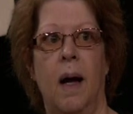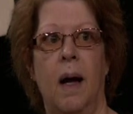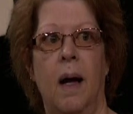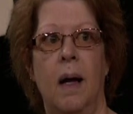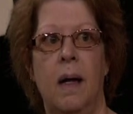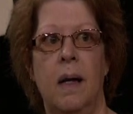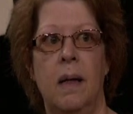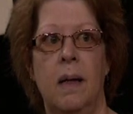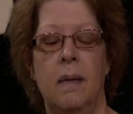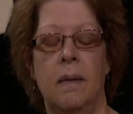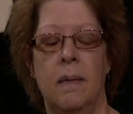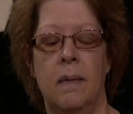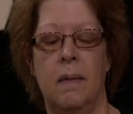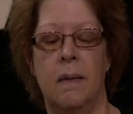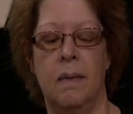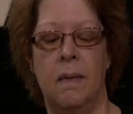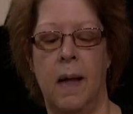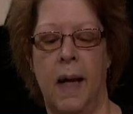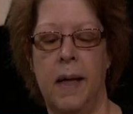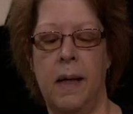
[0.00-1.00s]
I
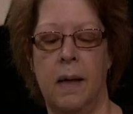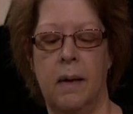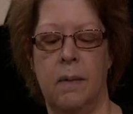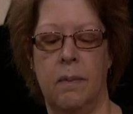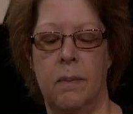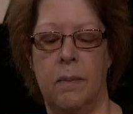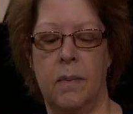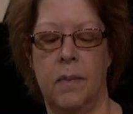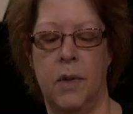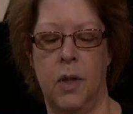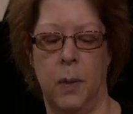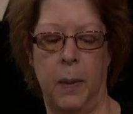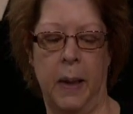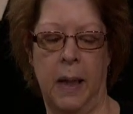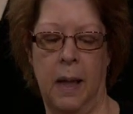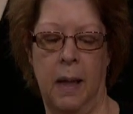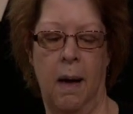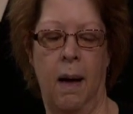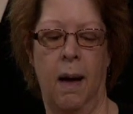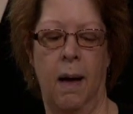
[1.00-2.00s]
like
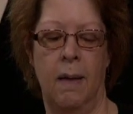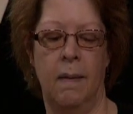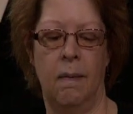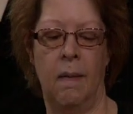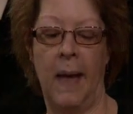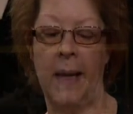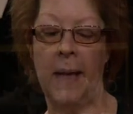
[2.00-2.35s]
doing it. I